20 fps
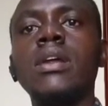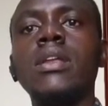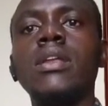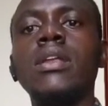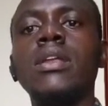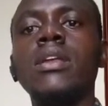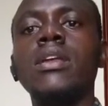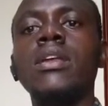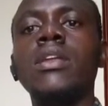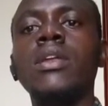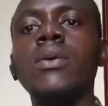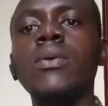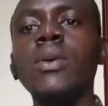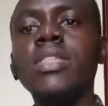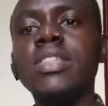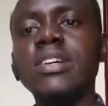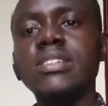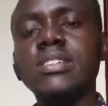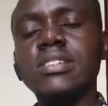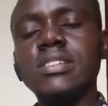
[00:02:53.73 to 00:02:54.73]
in a way
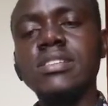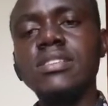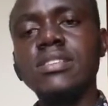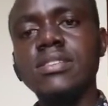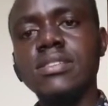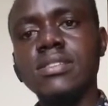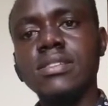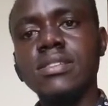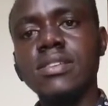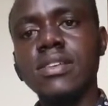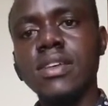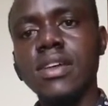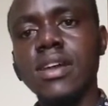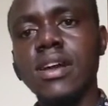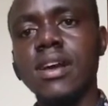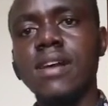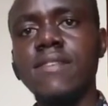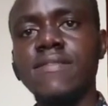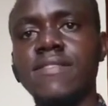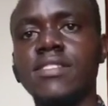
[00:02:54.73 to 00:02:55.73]
that is
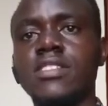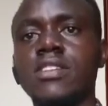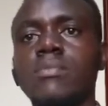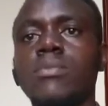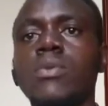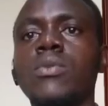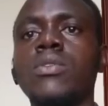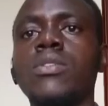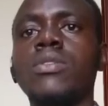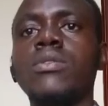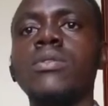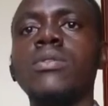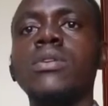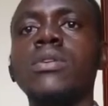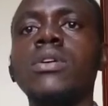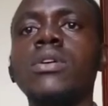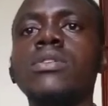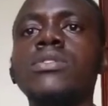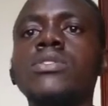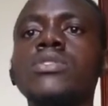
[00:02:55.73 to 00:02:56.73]
comfortable with you.
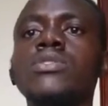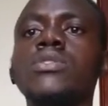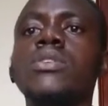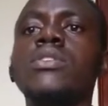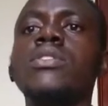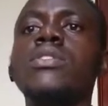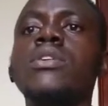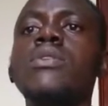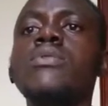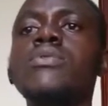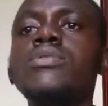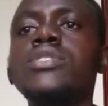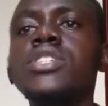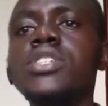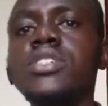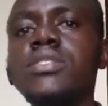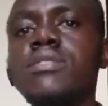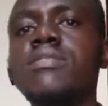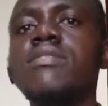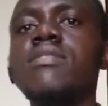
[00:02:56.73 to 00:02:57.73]
So in the
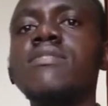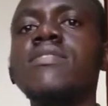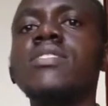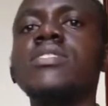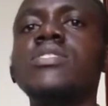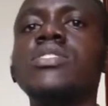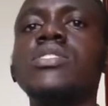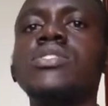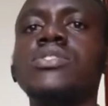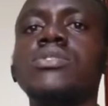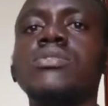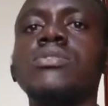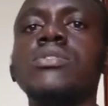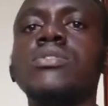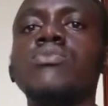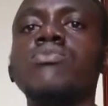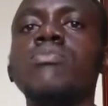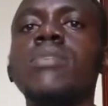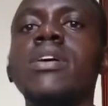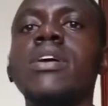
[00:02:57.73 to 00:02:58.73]
routine conversations
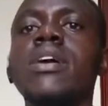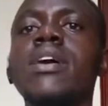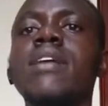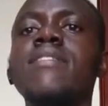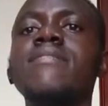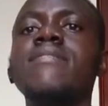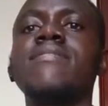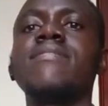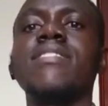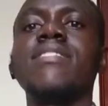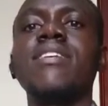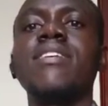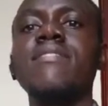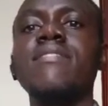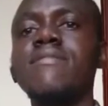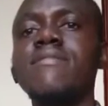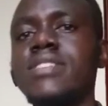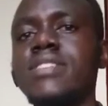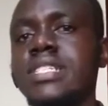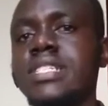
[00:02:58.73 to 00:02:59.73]
we may have
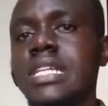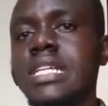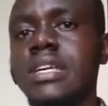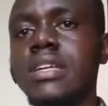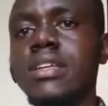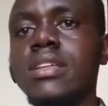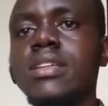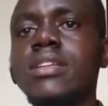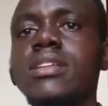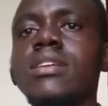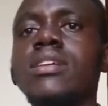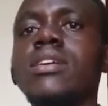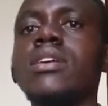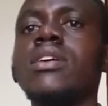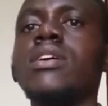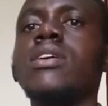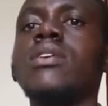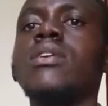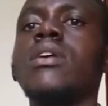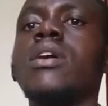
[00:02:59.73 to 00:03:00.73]
every day,
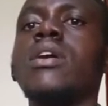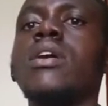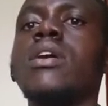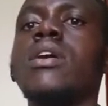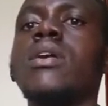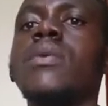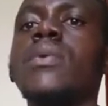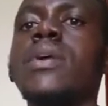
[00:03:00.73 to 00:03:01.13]
we